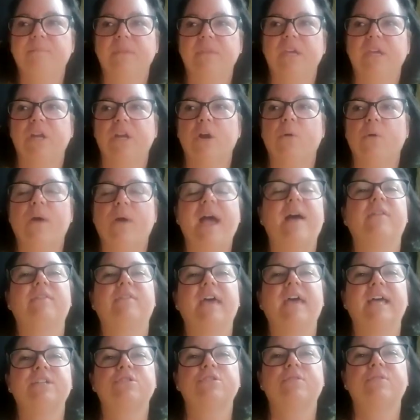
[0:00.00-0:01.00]
you know, how
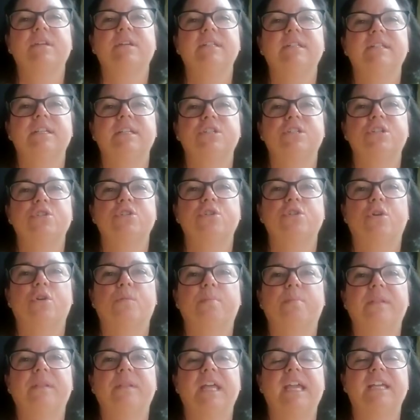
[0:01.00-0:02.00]
that transition
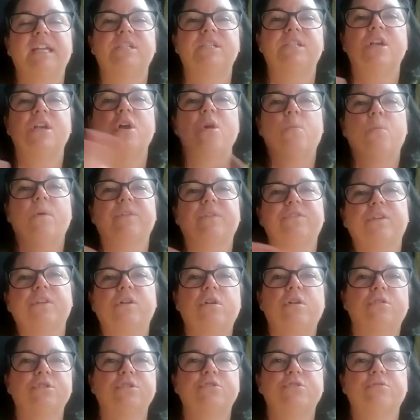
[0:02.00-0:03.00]
took place, what the
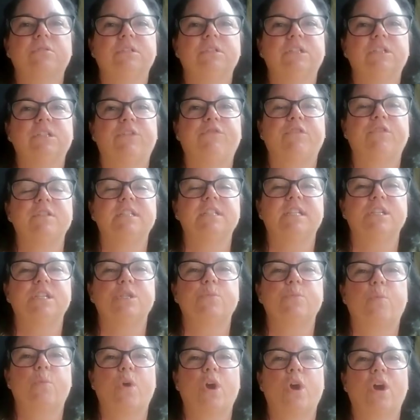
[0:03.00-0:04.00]
cultural
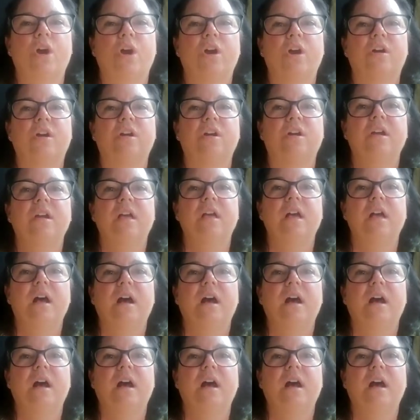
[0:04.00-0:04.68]
differences were,